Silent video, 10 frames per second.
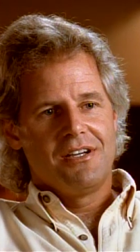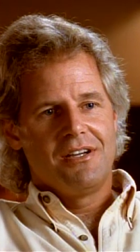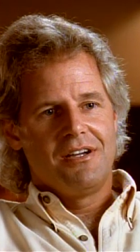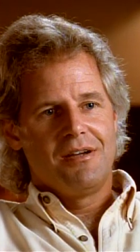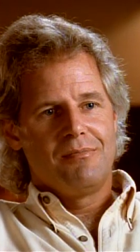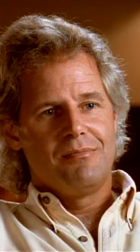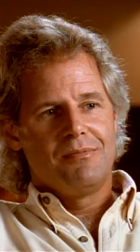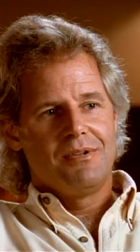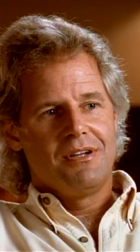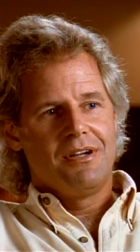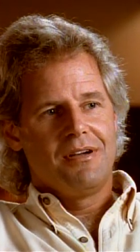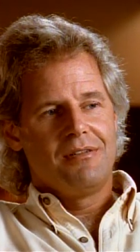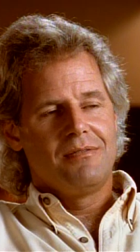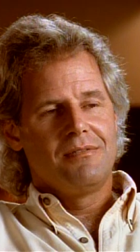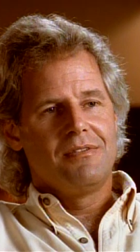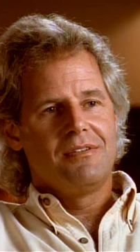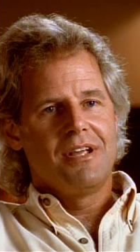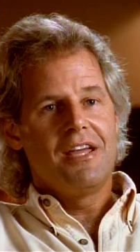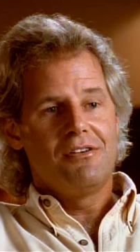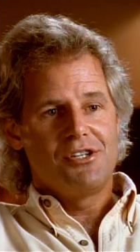Uh, um, uh,
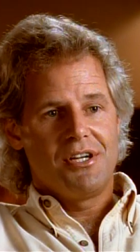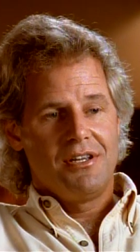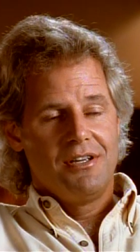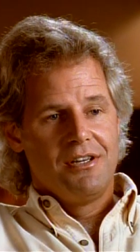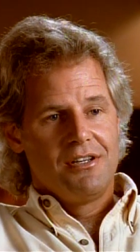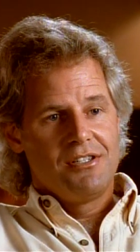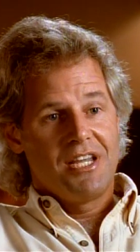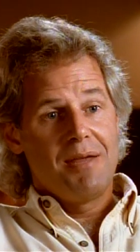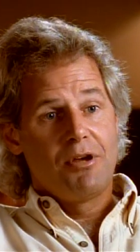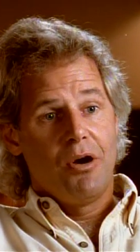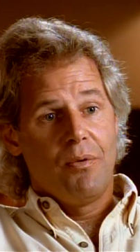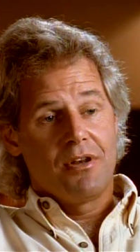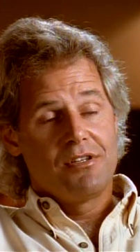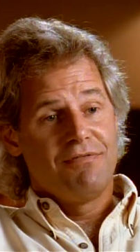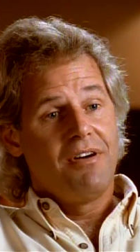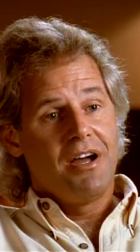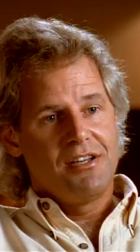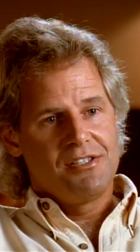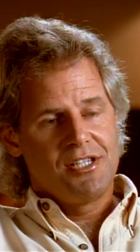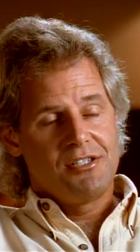energy to keep going, to
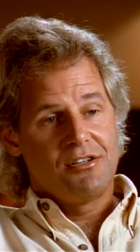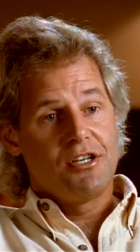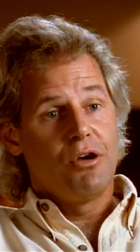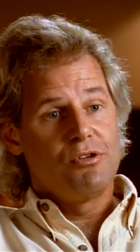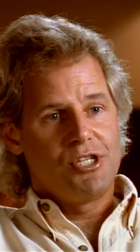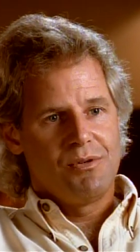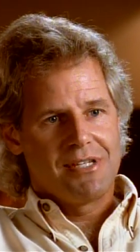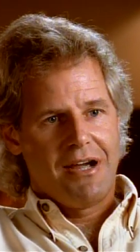find his sister, to know she was